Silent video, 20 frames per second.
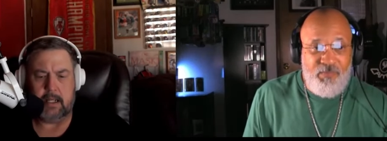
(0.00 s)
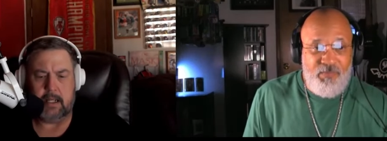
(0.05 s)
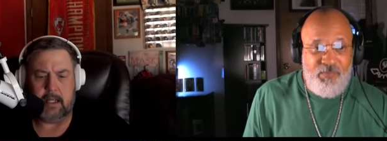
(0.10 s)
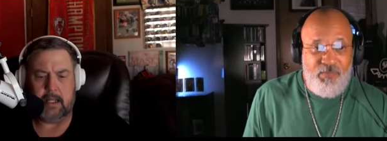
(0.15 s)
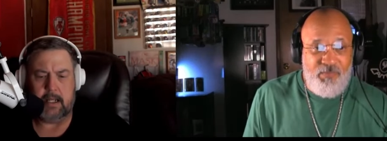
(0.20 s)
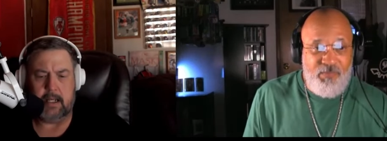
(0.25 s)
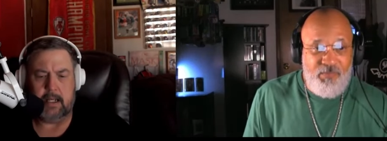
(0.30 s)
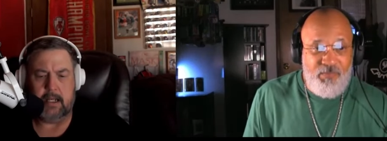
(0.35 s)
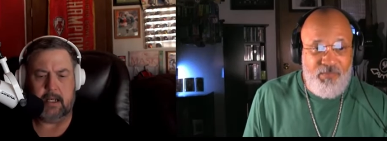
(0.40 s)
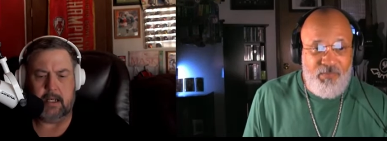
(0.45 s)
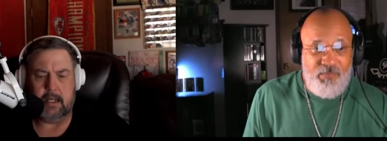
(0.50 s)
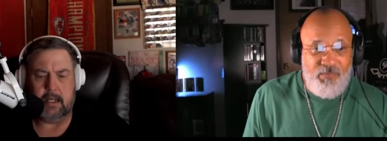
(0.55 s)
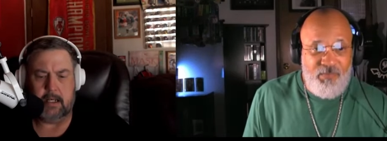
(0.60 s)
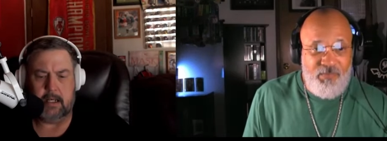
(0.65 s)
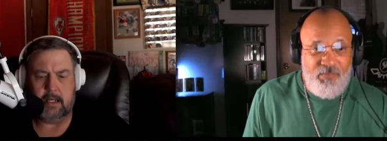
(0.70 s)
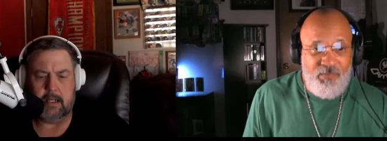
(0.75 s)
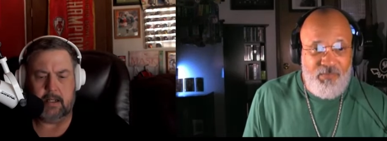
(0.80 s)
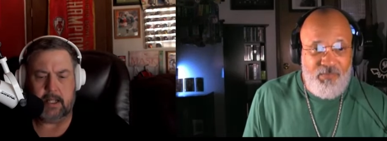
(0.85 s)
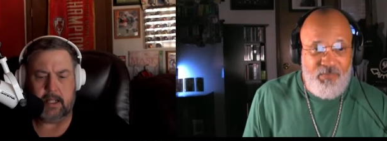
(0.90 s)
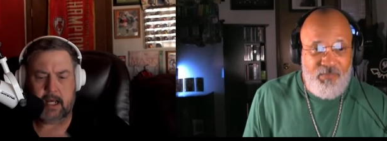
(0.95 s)

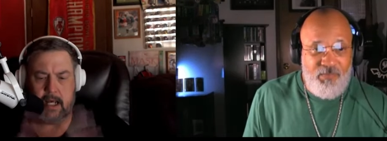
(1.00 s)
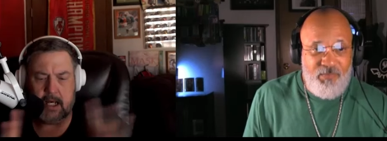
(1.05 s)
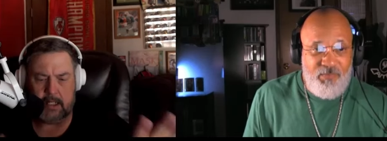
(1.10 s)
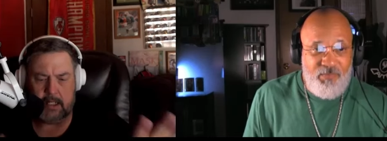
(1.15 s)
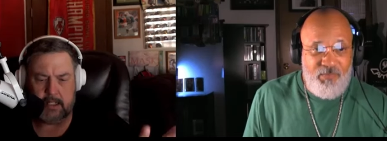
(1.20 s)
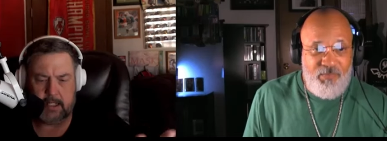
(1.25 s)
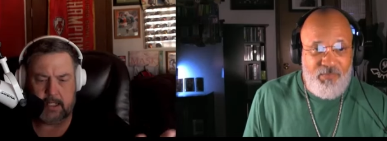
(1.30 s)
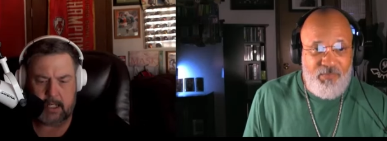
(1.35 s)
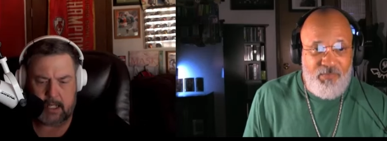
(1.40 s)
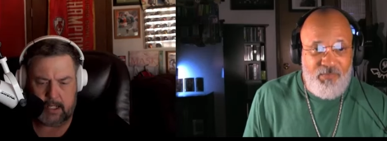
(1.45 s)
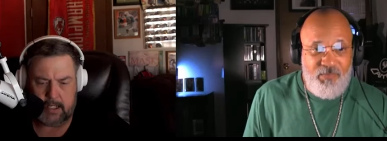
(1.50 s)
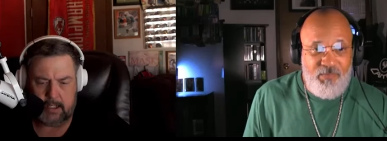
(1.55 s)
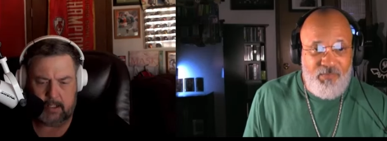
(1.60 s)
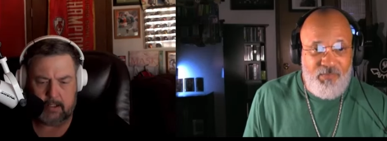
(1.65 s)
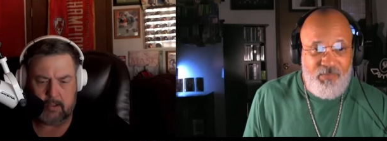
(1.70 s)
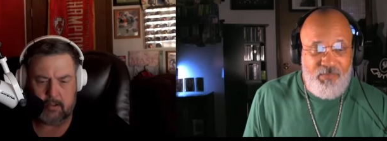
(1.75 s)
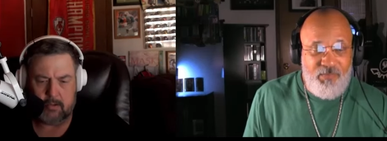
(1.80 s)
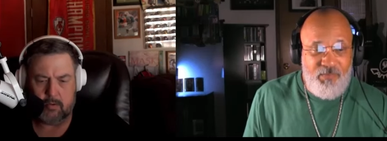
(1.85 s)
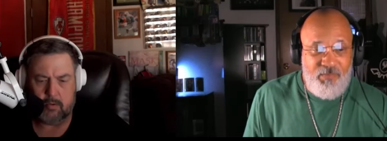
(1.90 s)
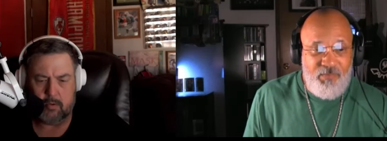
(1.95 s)
Speaker 1: and the Onion Knight
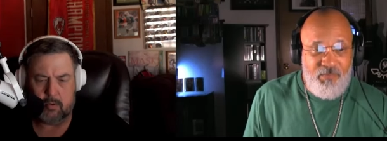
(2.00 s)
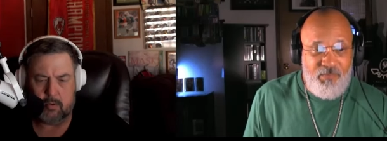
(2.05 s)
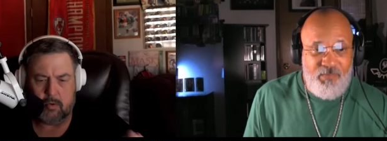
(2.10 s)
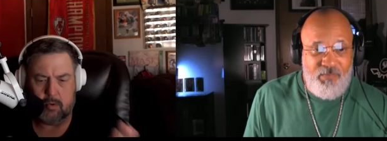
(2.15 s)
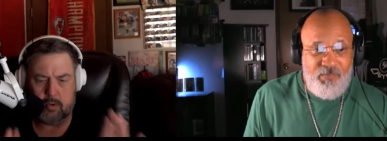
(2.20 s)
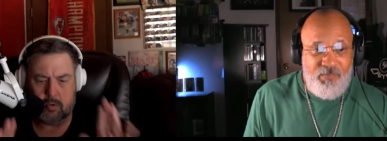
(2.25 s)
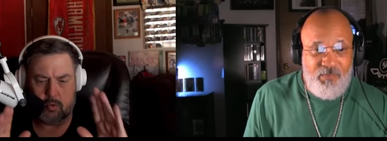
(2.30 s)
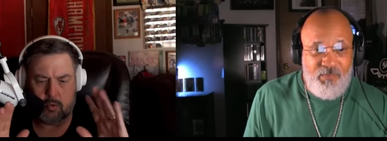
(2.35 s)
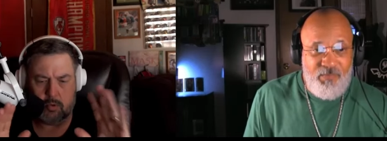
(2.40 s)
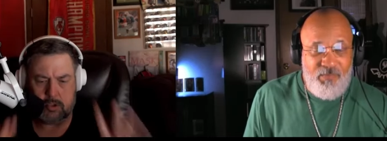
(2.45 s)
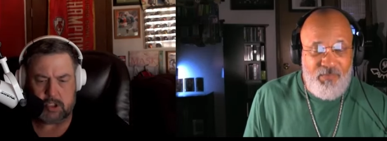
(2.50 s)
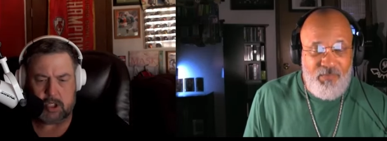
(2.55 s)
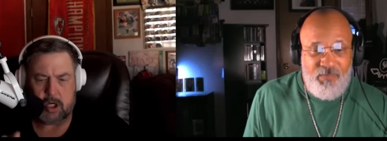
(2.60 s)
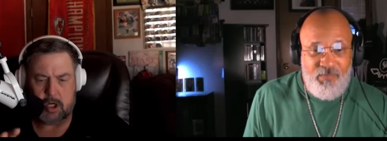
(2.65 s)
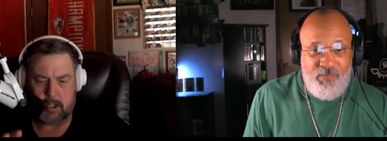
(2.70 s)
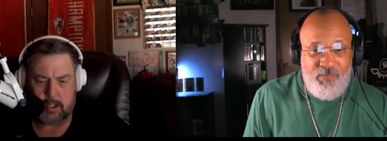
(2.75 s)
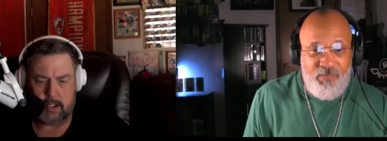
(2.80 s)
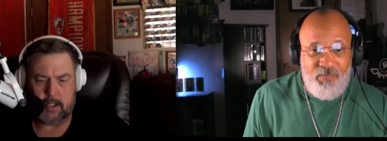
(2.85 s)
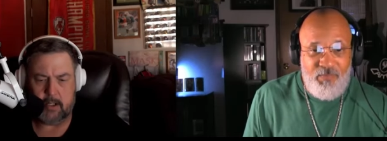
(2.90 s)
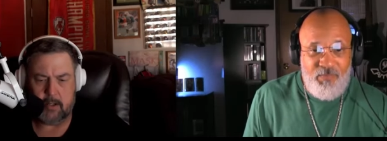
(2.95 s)
were
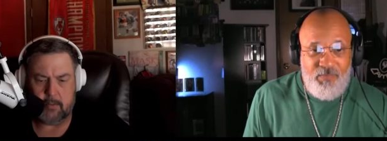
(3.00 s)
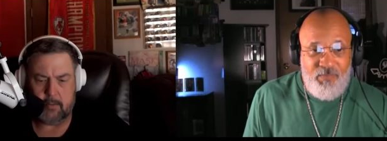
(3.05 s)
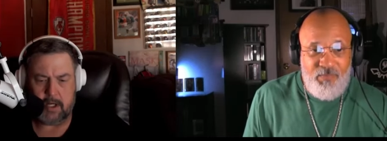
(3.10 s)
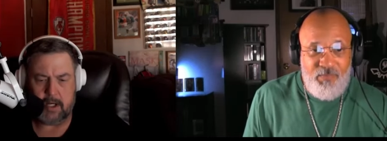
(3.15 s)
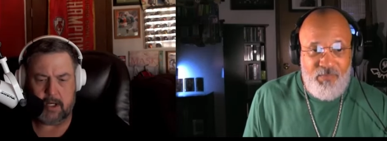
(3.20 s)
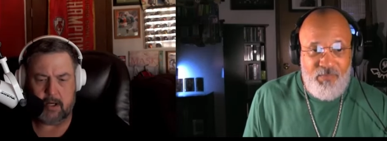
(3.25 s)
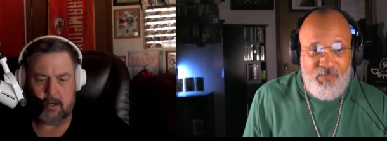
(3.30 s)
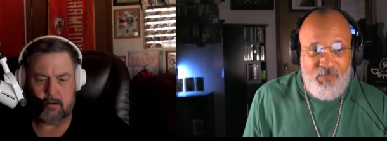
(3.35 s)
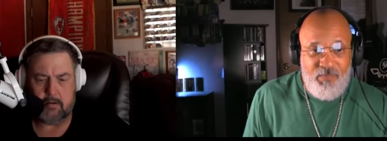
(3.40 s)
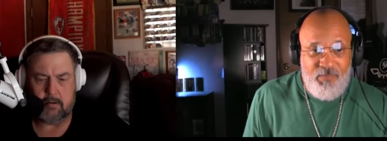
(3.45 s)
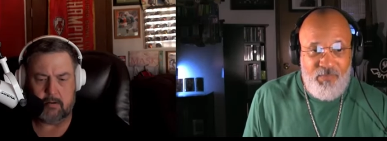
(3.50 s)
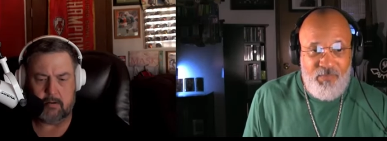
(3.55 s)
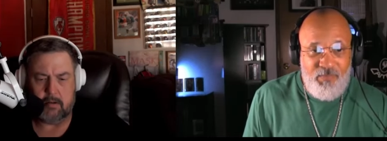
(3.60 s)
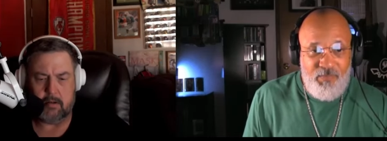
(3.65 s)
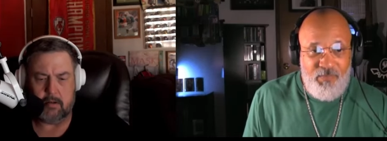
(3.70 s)
talking about